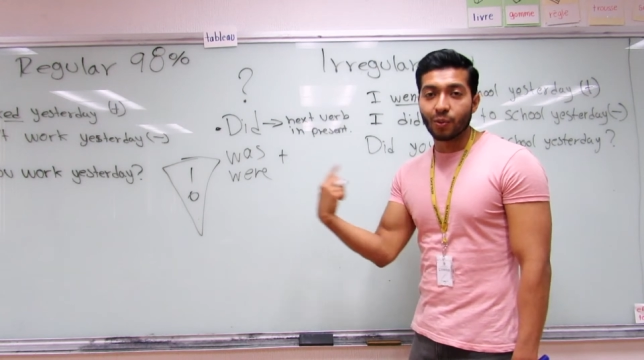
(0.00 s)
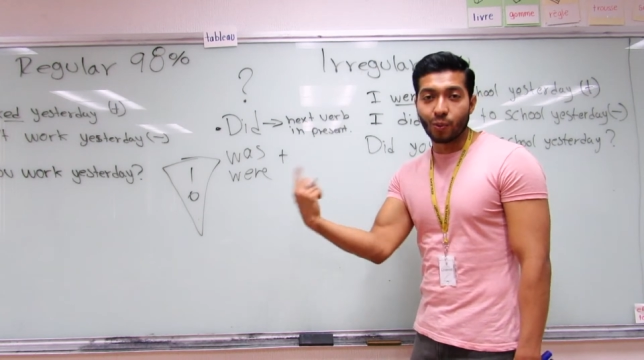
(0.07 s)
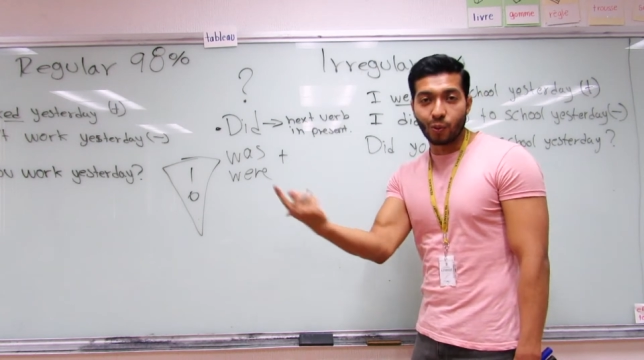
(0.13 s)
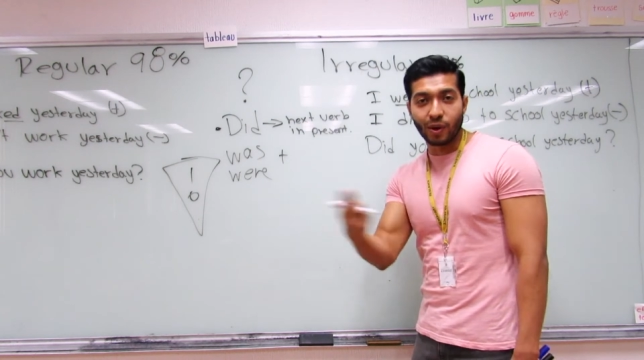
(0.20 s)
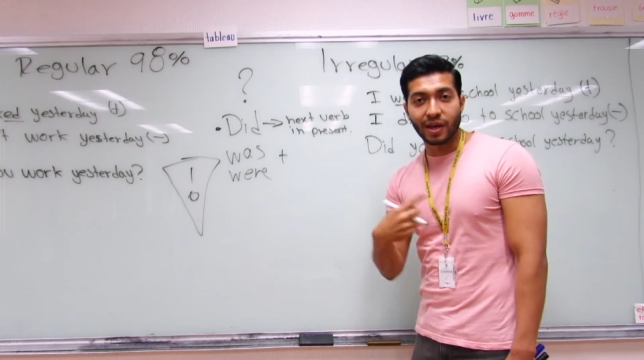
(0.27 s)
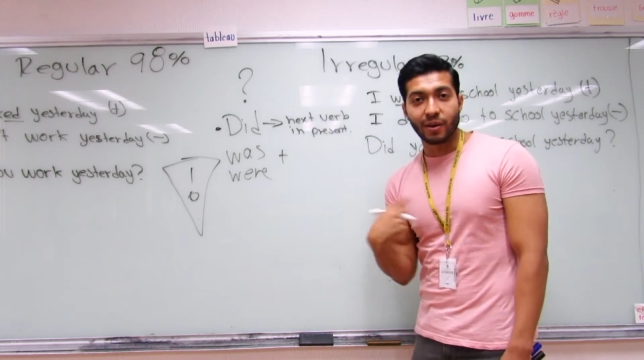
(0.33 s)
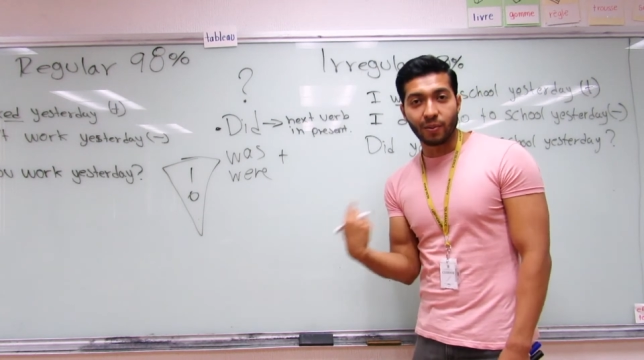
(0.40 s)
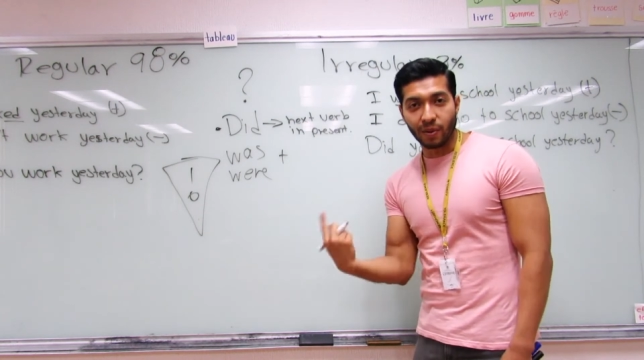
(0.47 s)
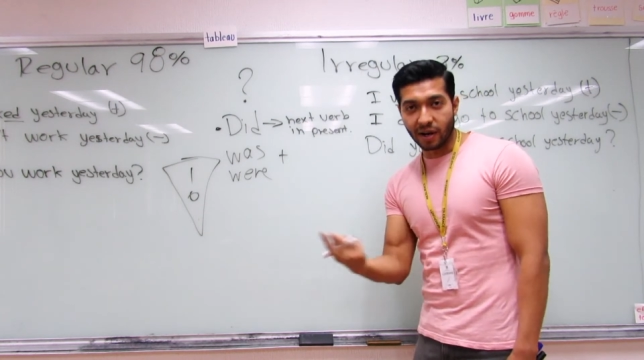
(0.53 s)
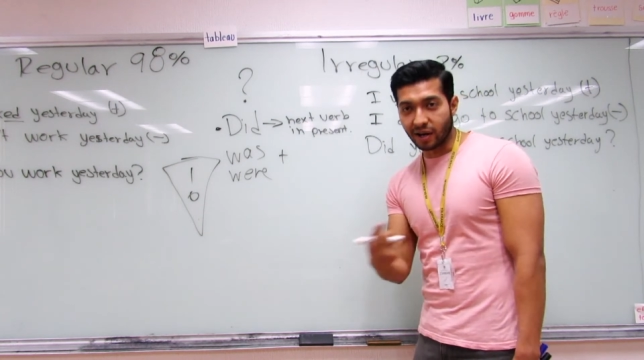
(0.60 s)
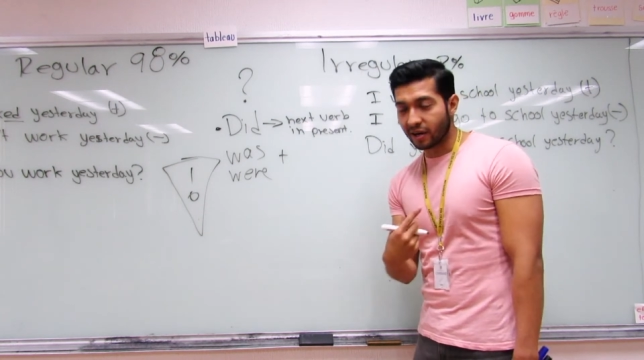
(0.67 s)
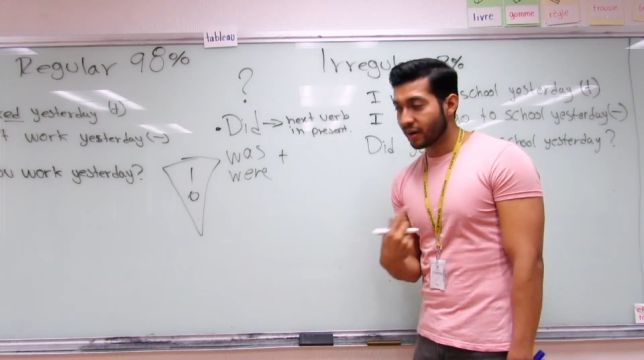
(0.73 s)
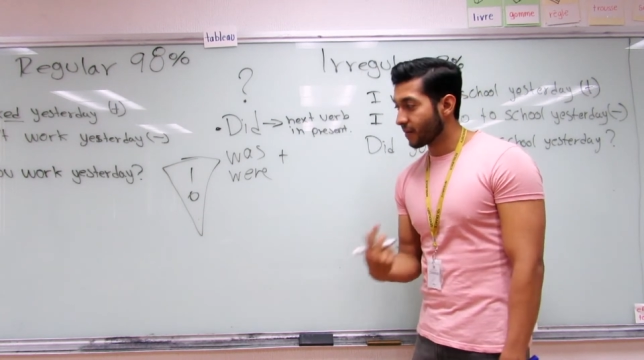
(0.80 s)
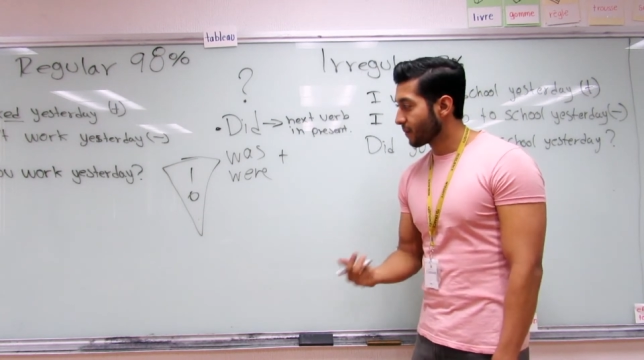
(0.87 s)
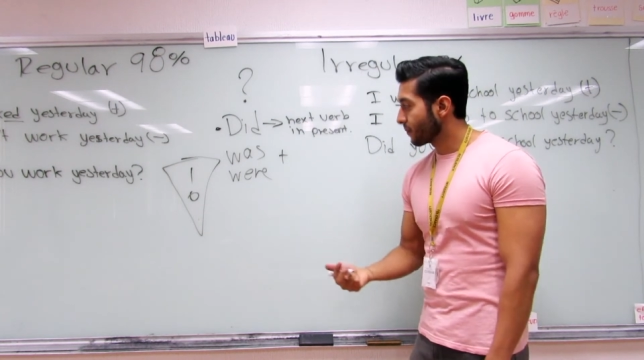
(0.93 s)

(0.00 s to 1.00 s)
we were.